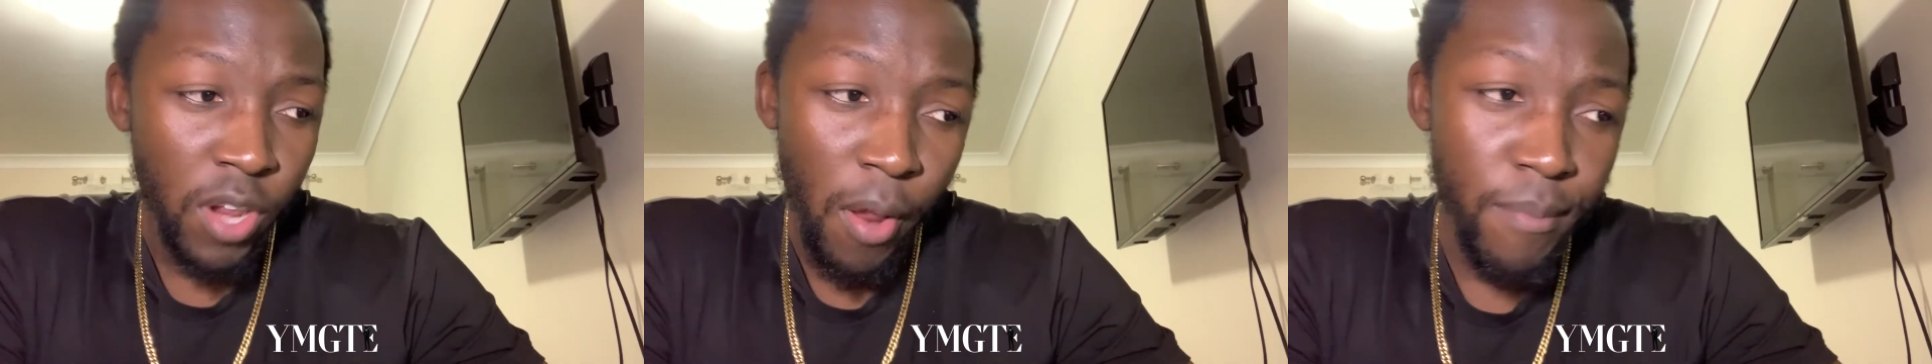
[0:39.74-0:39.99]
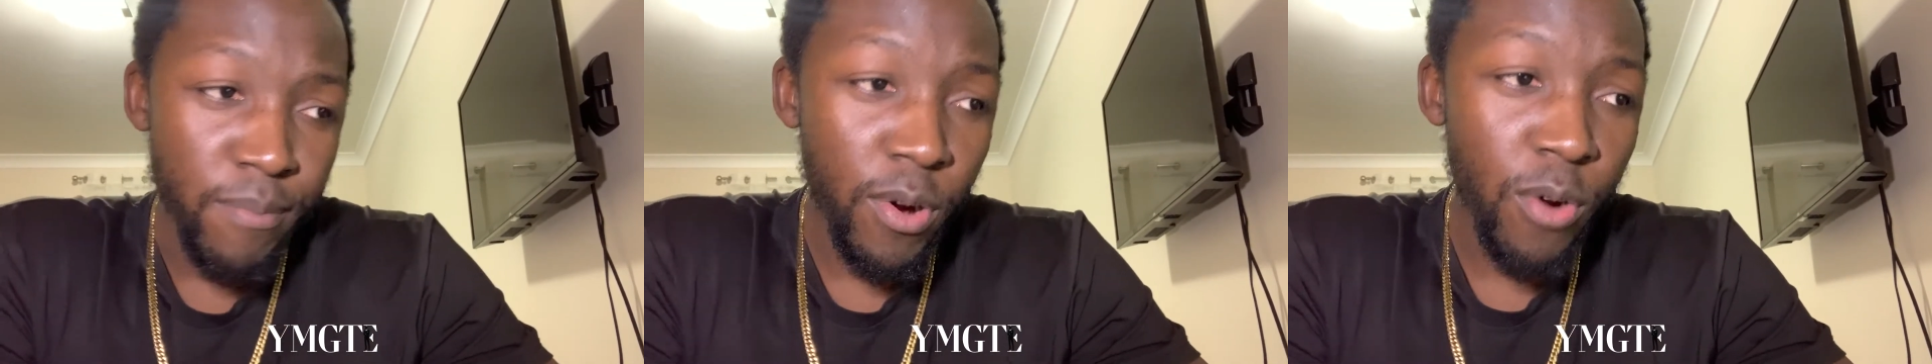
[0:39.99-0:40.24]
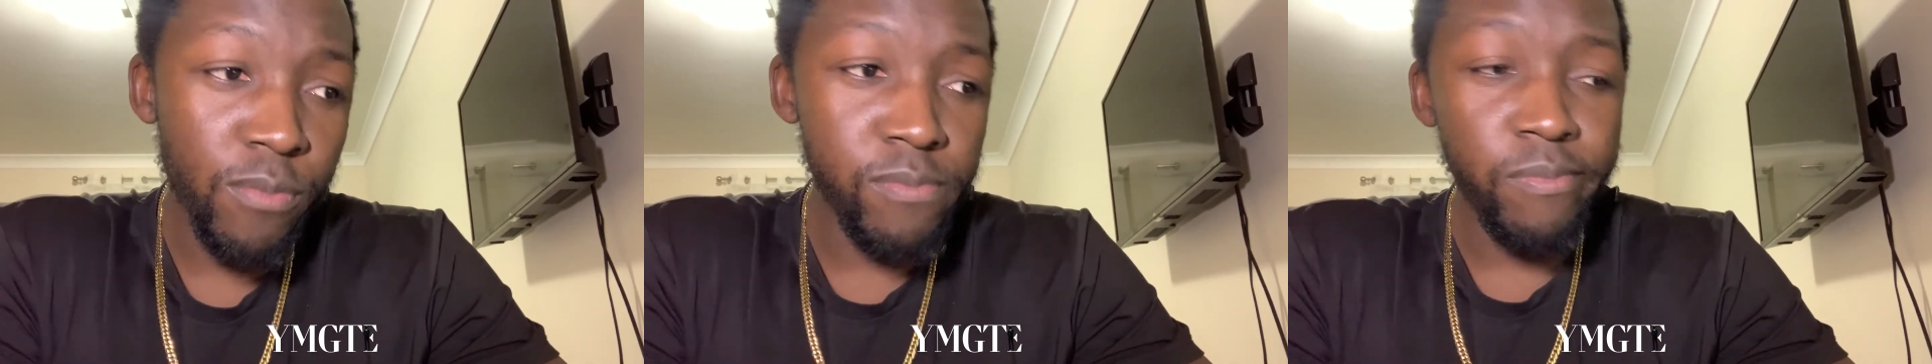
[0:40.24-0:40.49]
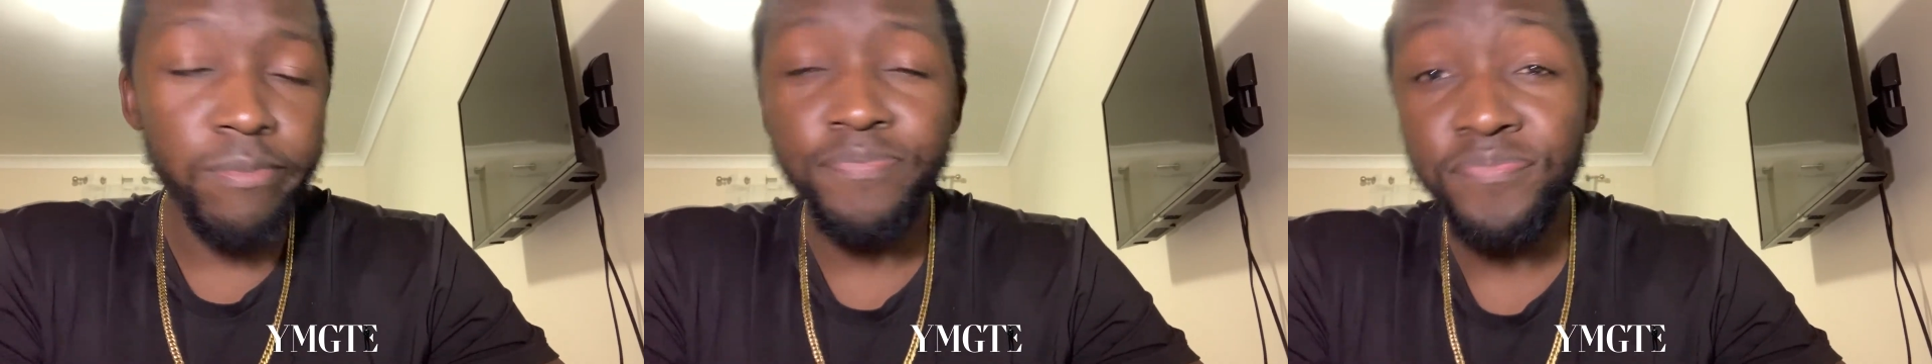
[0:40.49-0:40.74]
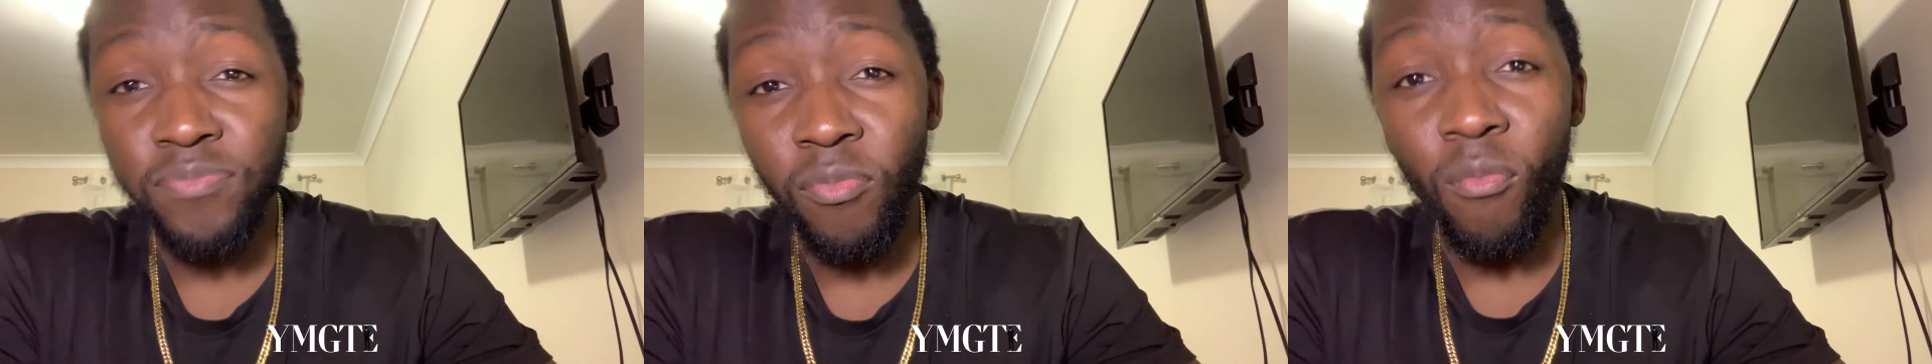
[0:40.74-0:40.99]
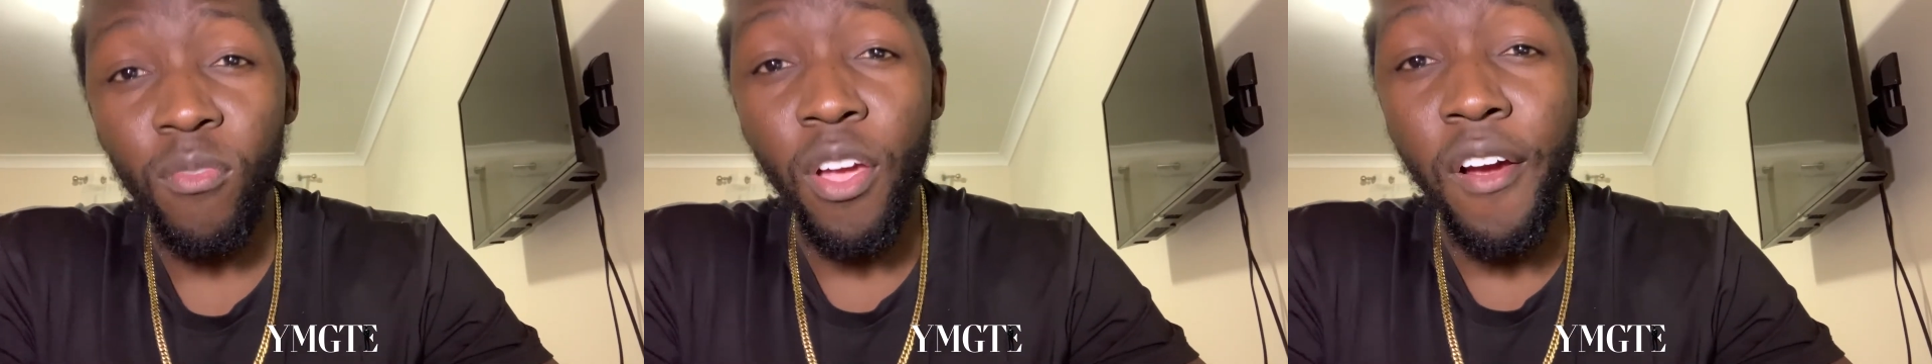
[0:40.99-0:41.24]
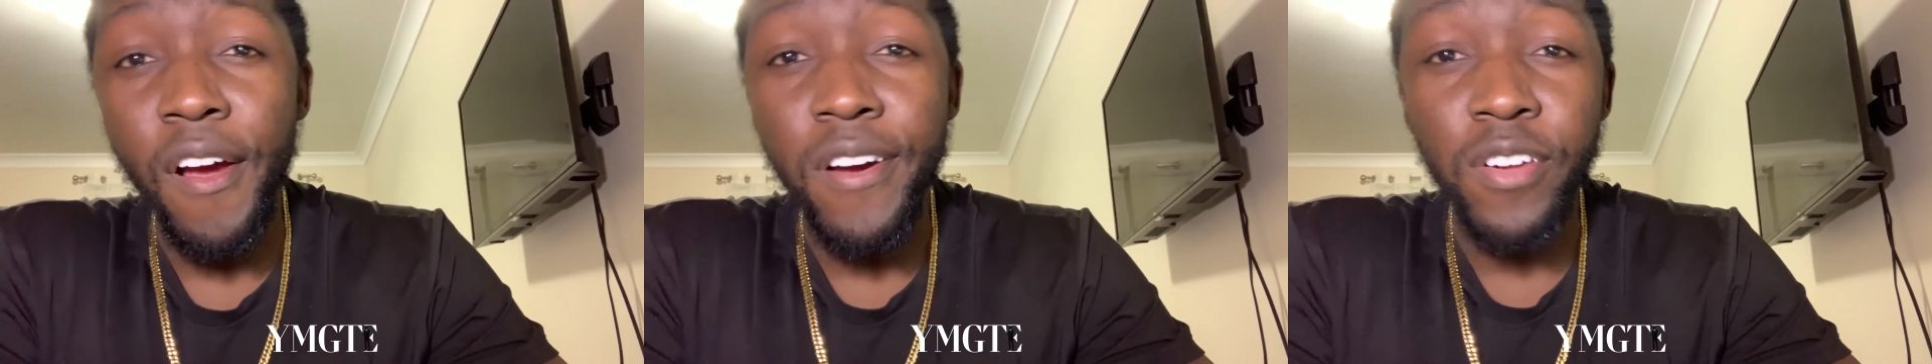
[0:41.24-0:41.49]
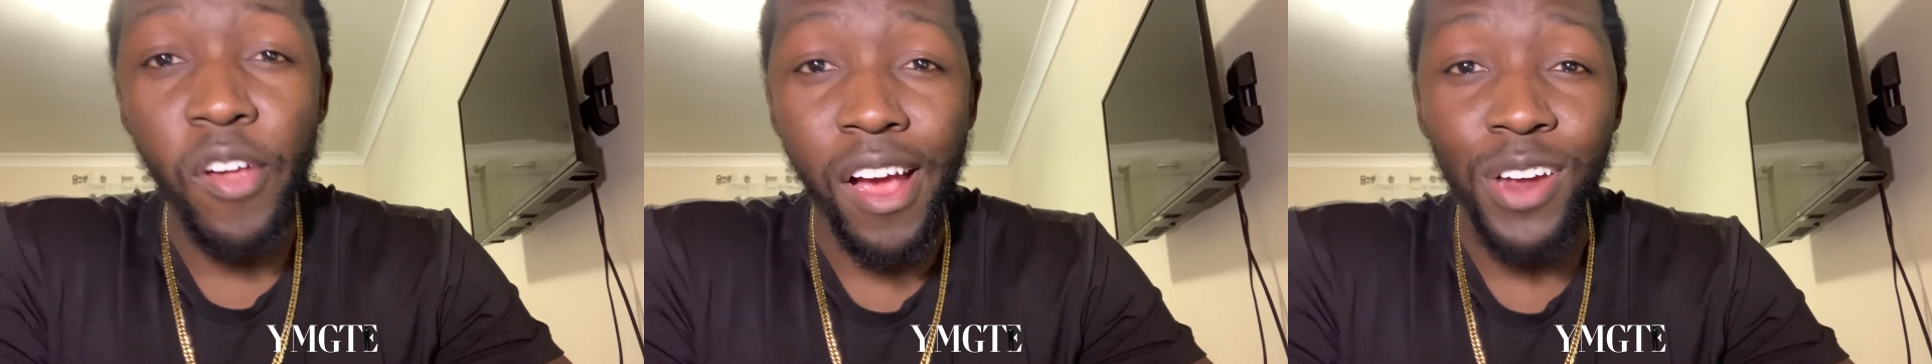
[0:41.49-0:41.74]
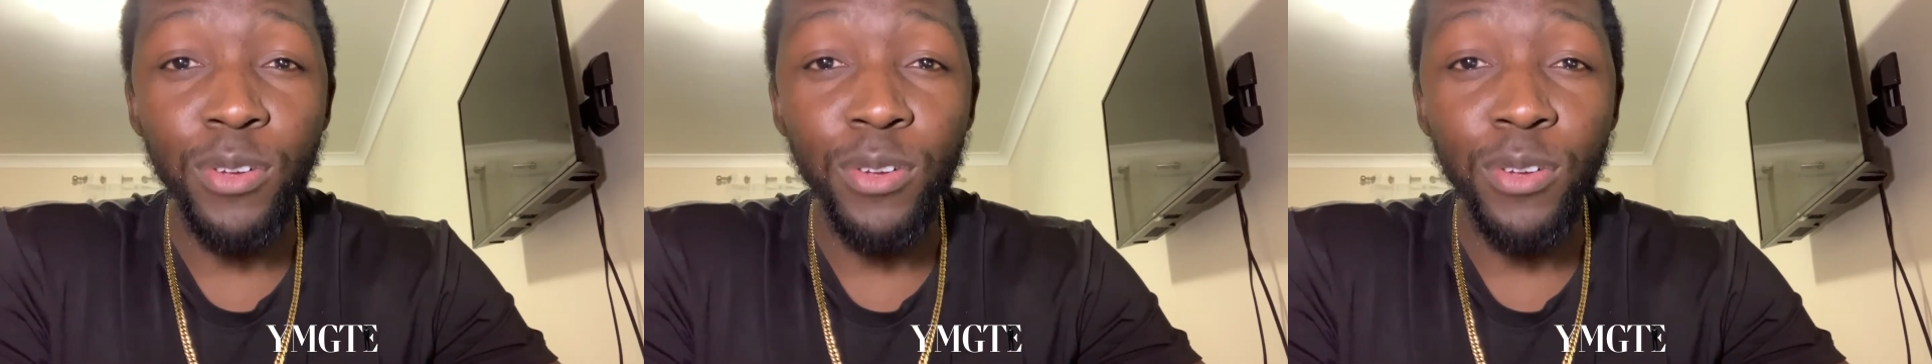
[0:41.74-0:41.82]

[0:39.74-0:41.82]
Bro, I know